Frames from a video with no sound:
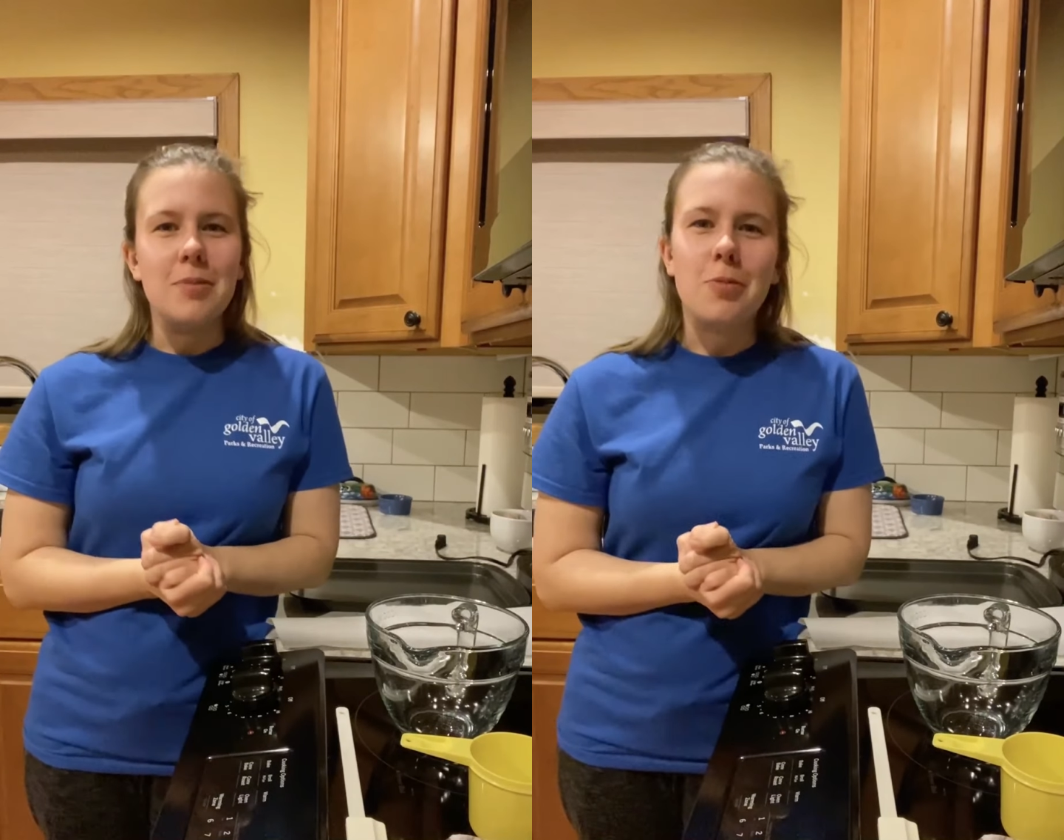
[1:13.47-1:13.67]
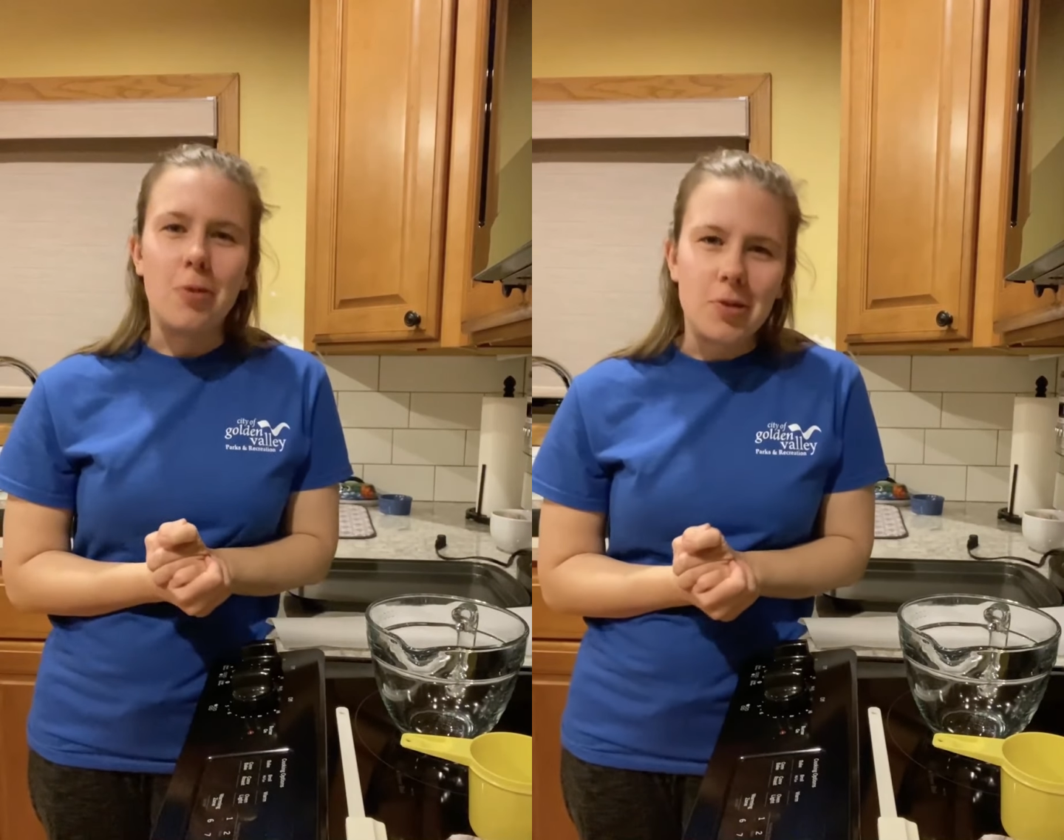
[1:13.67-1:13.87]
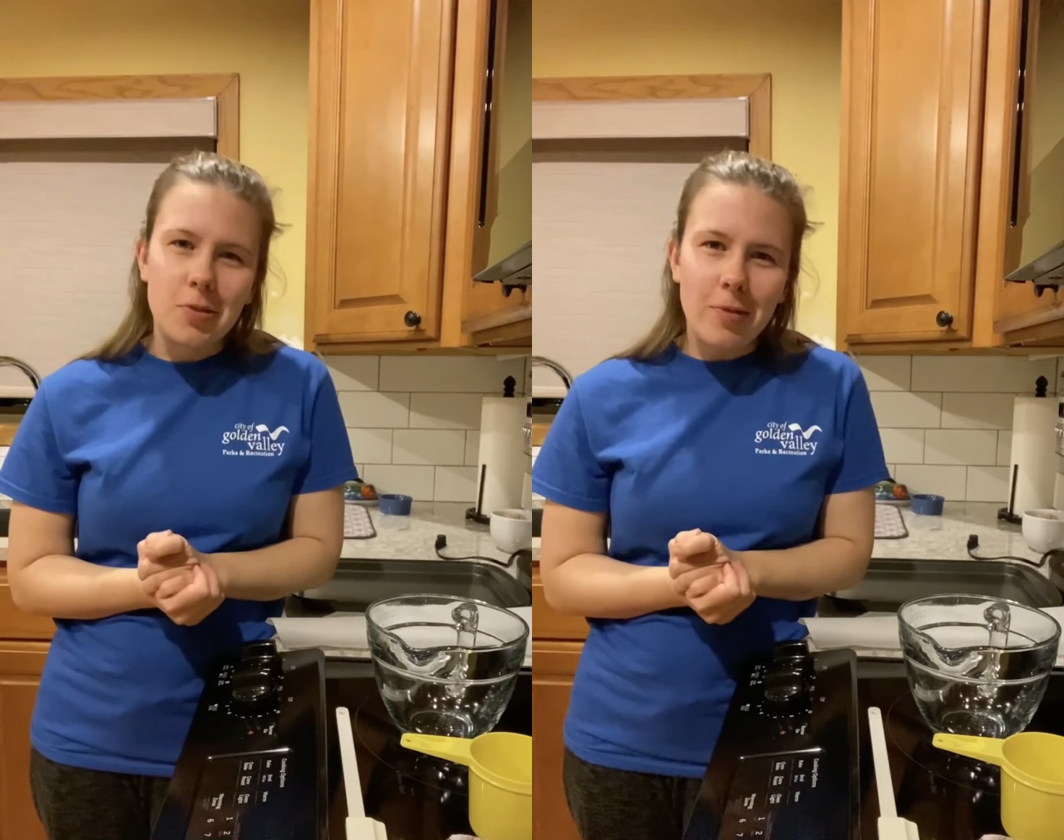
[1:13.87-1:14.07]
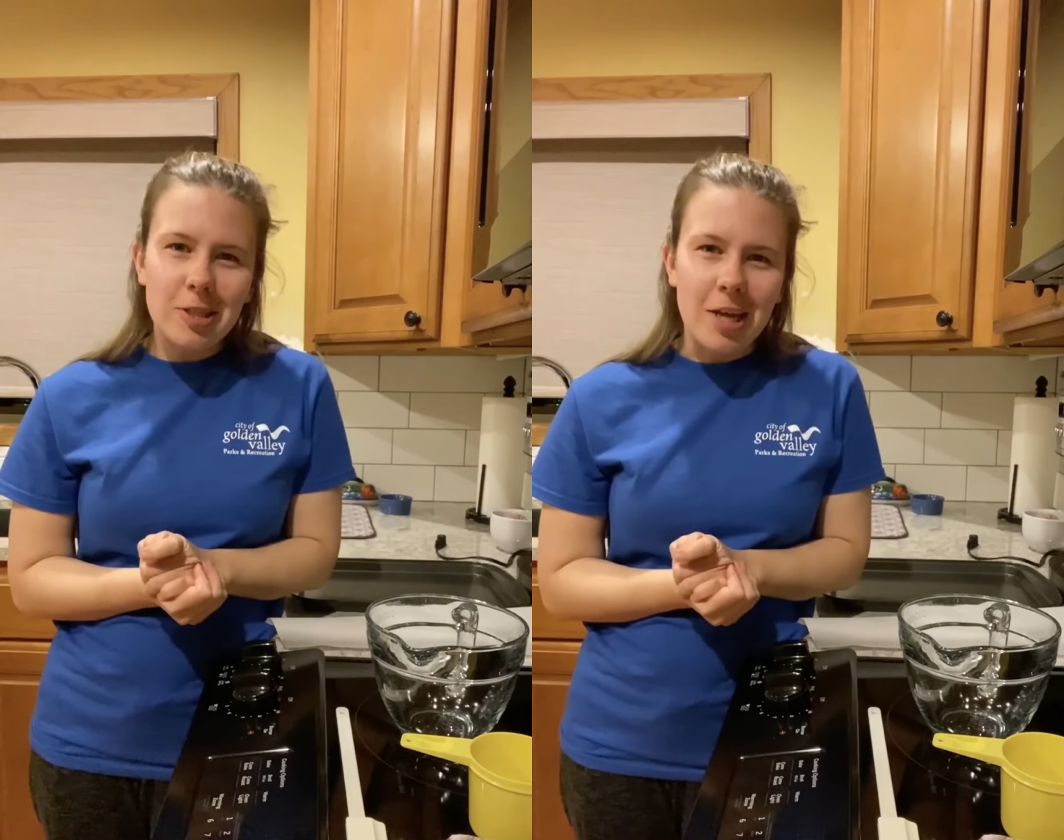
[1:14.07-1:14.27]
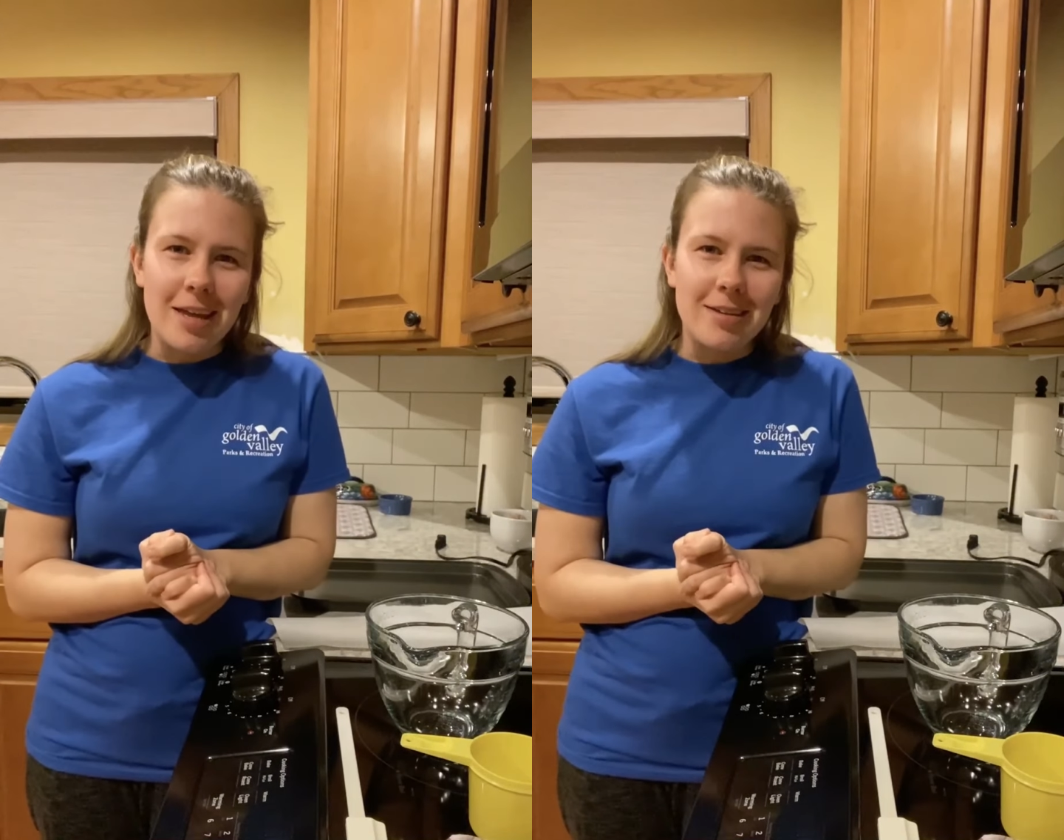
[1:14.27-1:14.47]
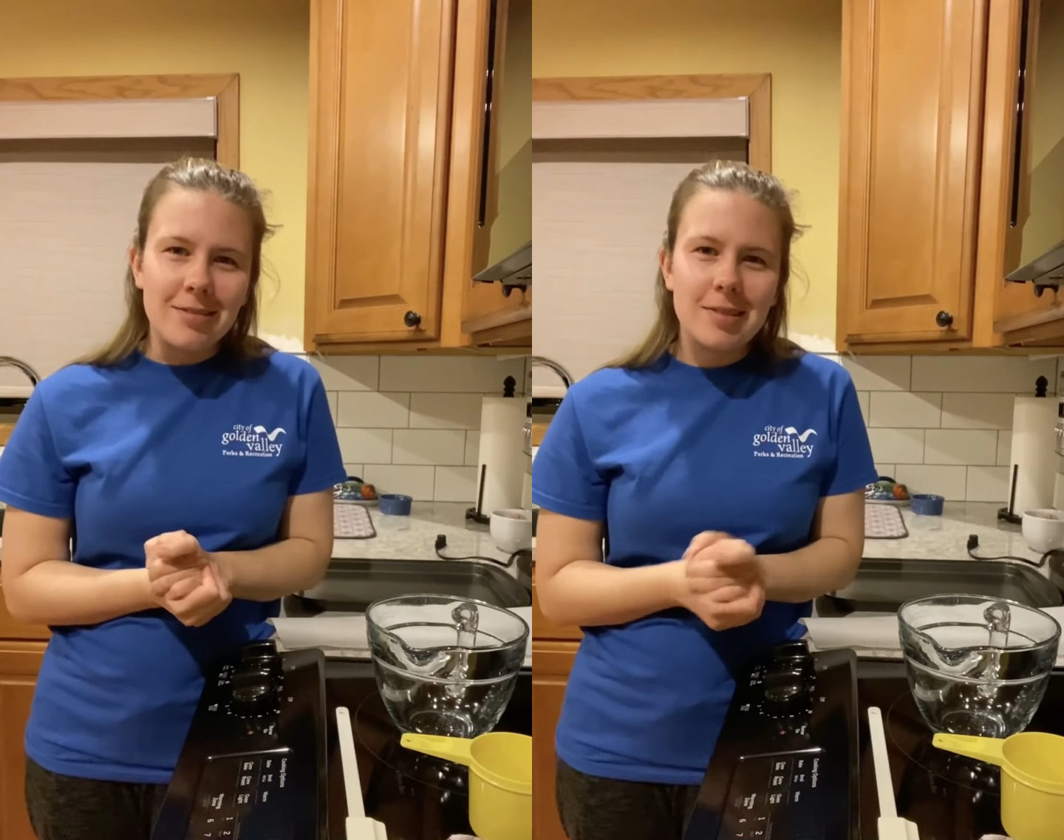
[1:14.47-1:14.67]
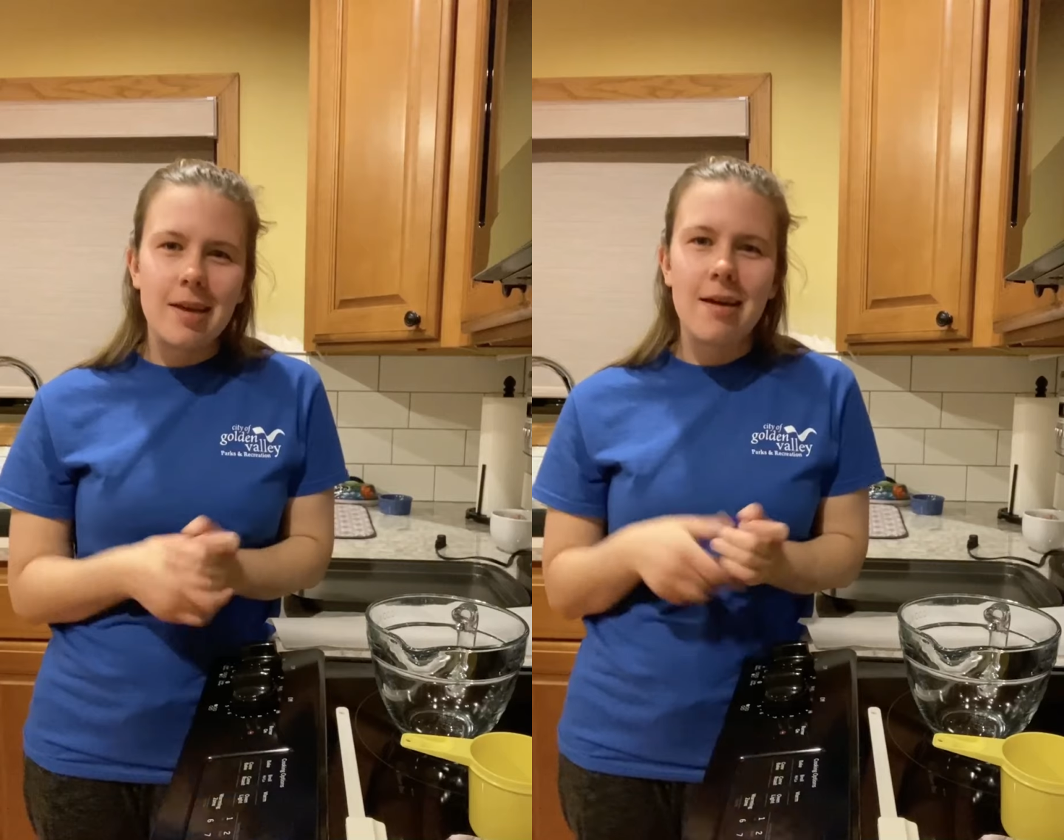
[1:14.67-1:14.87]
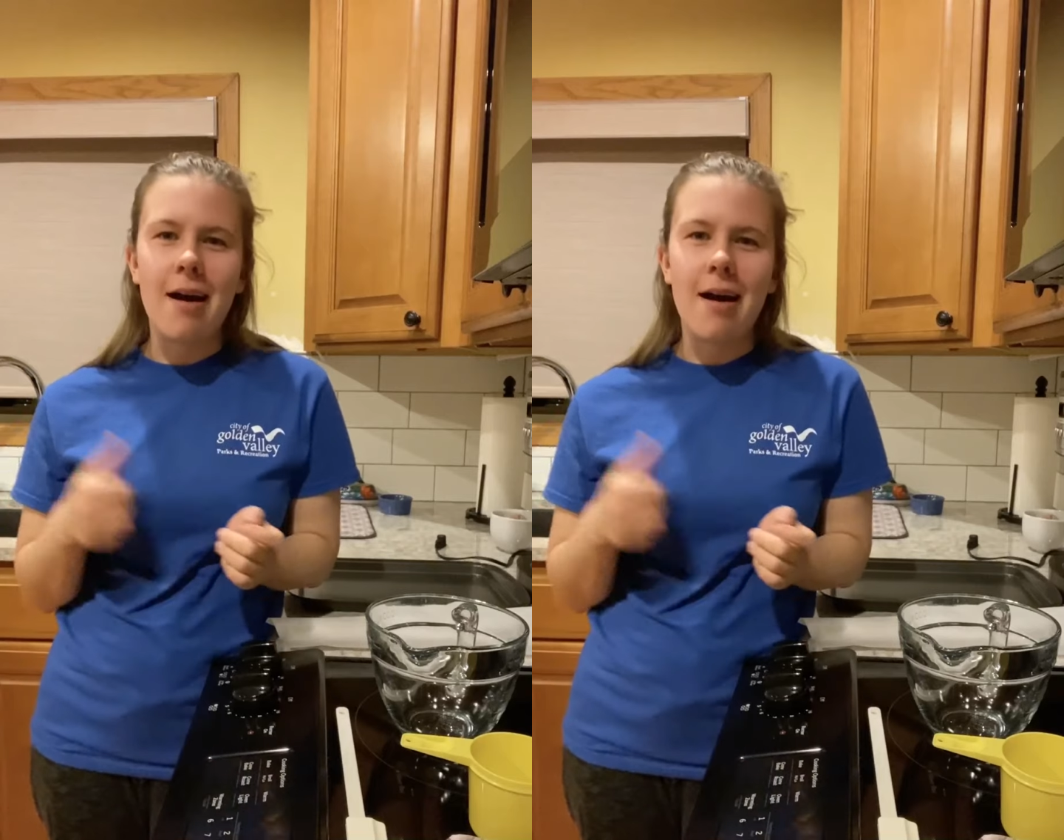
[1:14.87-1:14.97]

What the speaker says: of course, wash hands.